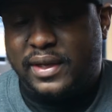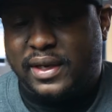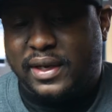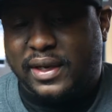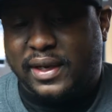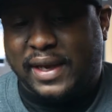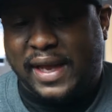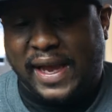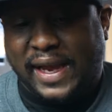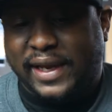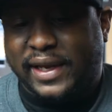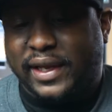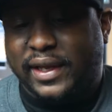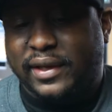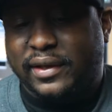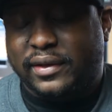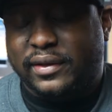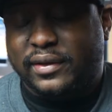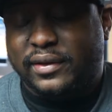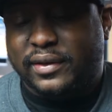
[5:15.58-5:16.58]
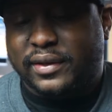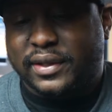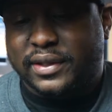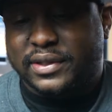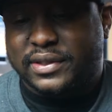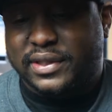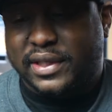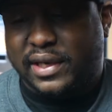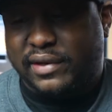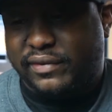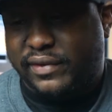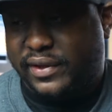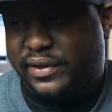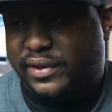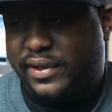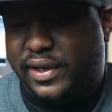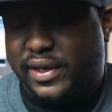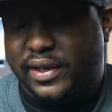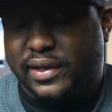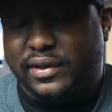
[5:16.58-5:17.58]
lighting is
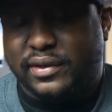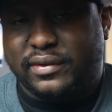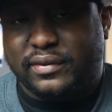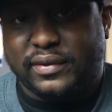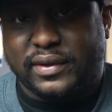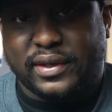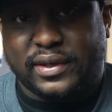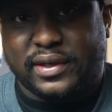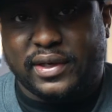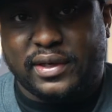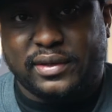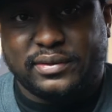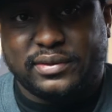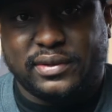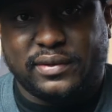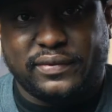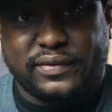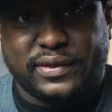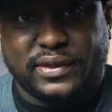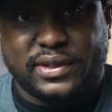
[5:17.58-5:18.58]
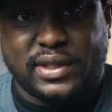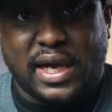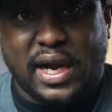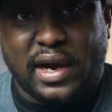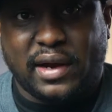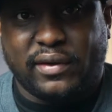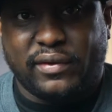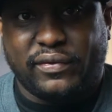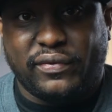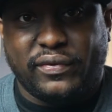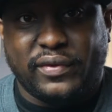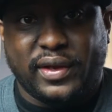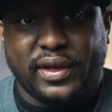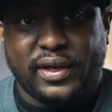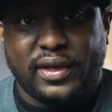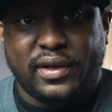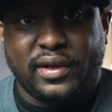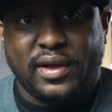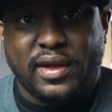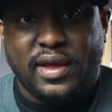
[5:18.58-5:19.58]
everything when it comes to photography.
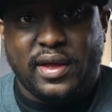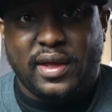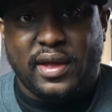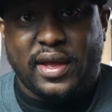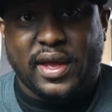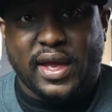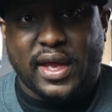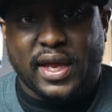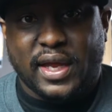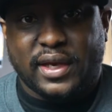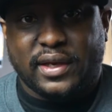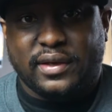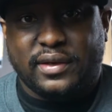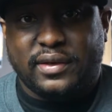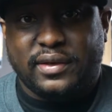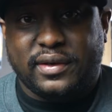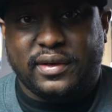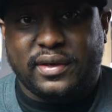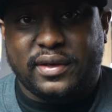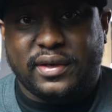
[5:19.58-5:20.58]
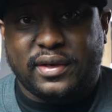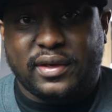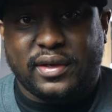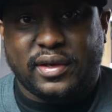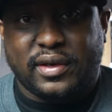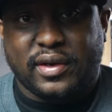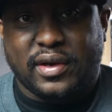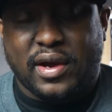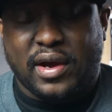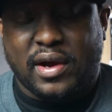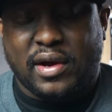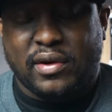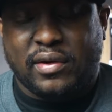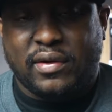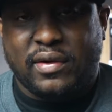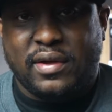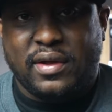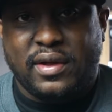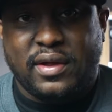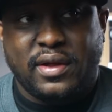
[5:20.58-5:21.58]
It, you
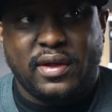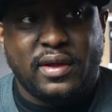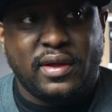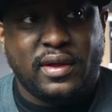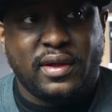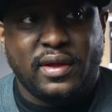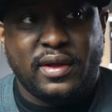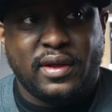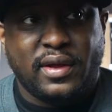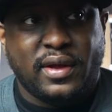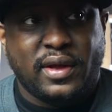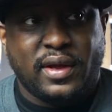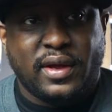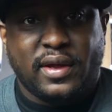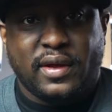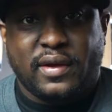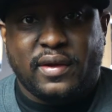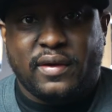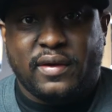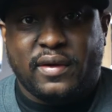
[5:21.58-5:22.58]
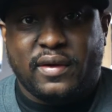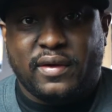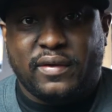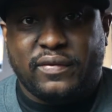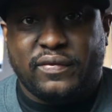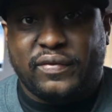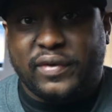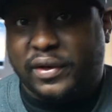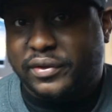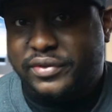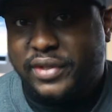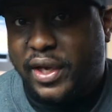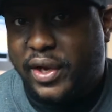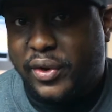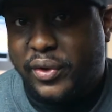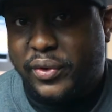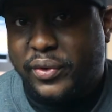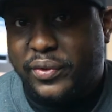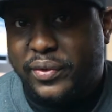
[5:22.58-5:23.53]
know, photo